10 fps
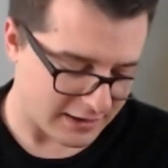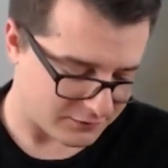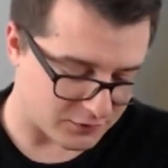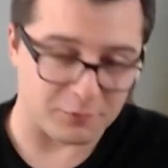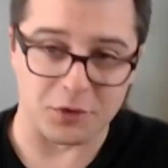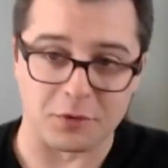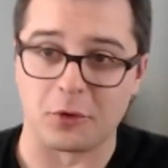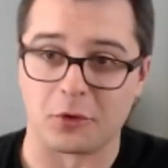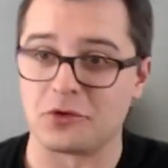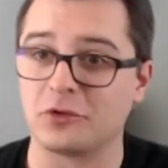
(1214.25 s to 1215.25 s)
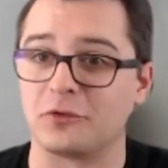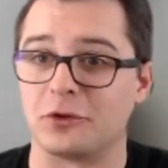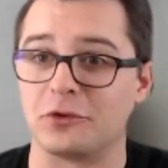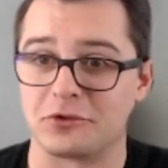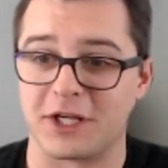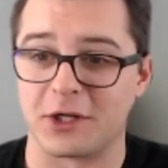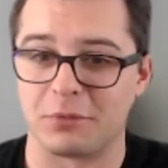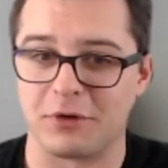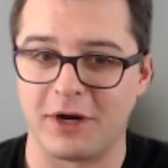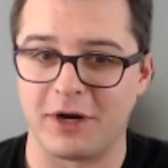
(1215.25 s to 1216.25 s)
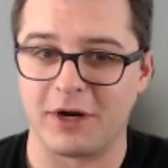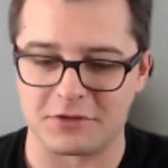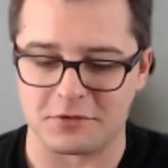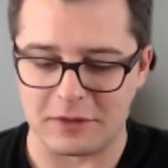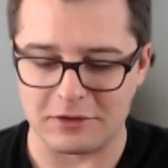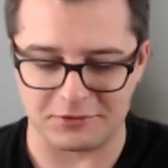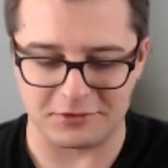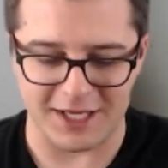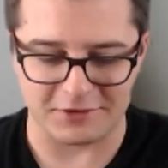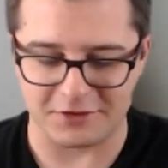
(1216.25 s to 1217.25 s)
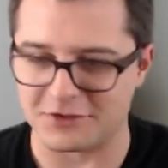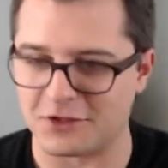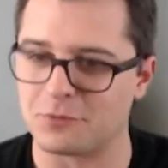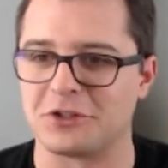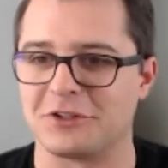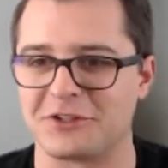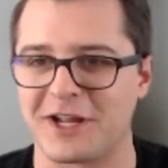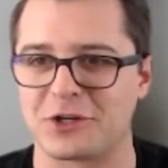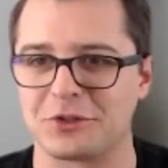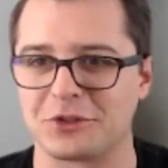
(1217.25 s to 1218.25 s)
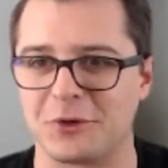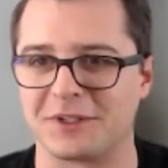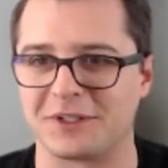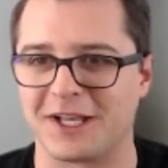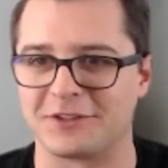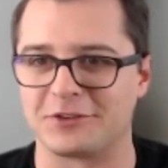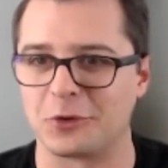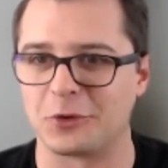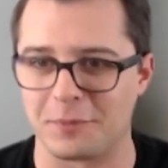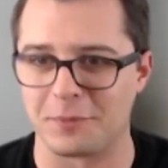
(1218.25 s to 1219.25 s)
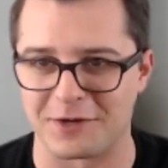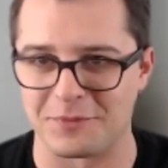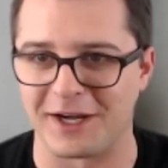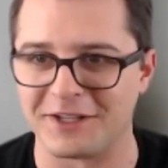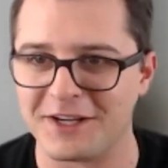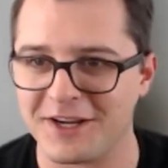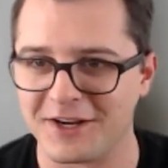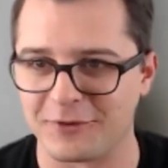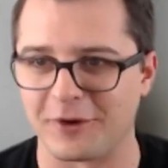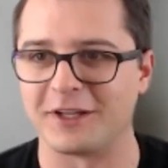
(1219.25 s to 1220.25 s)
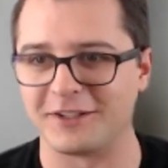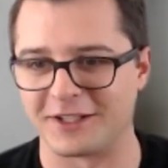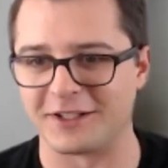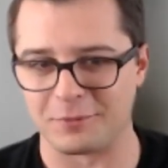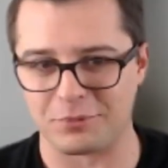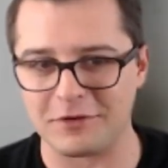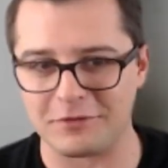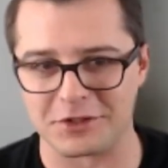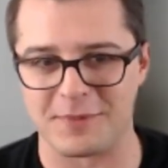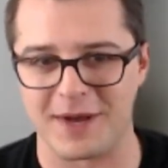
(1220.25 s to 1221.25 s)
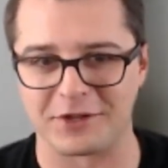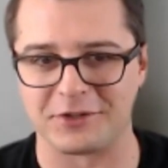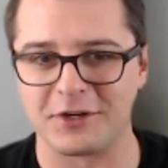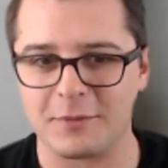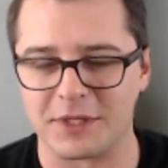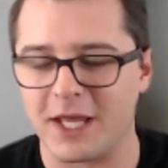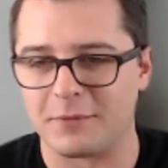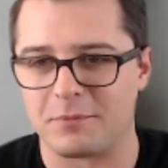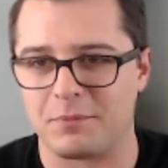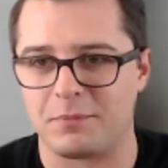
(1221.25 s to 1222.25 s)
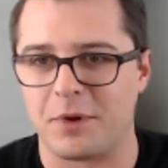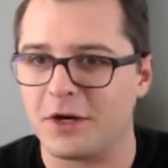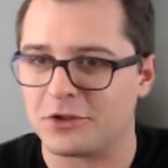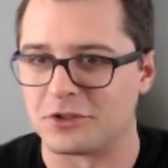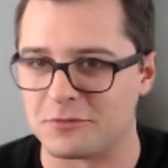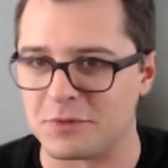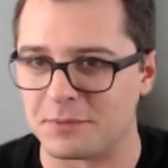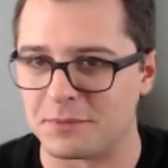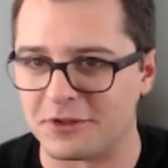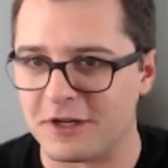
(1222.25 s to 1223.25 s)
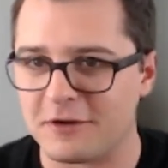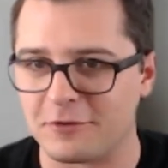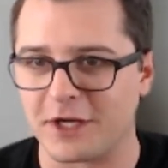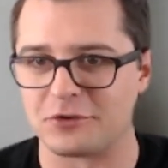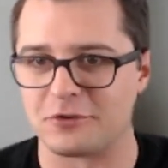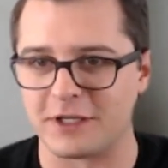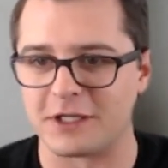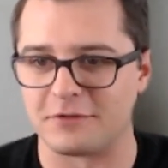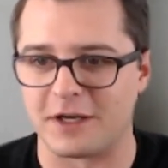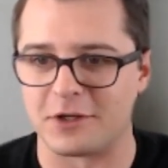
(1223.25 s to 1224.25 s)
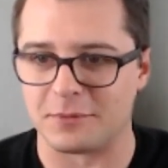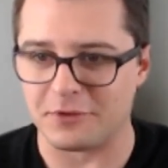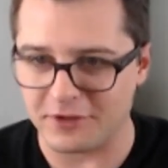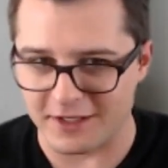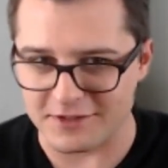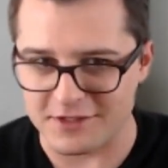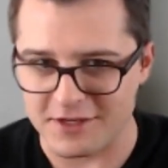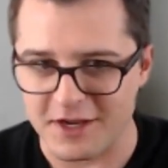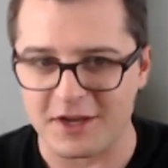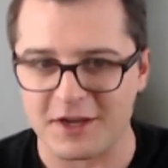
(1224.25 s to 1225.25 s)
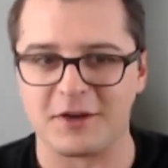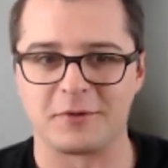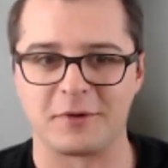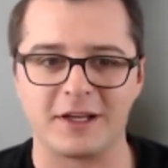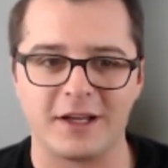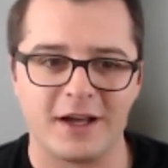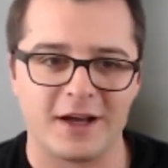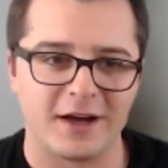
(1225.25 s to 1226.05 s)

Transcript: the more useful your data product is, well, that consumption is actually going against your bottom line, right? Like in the previous model, but that punishes people for actually creating valuable things, right?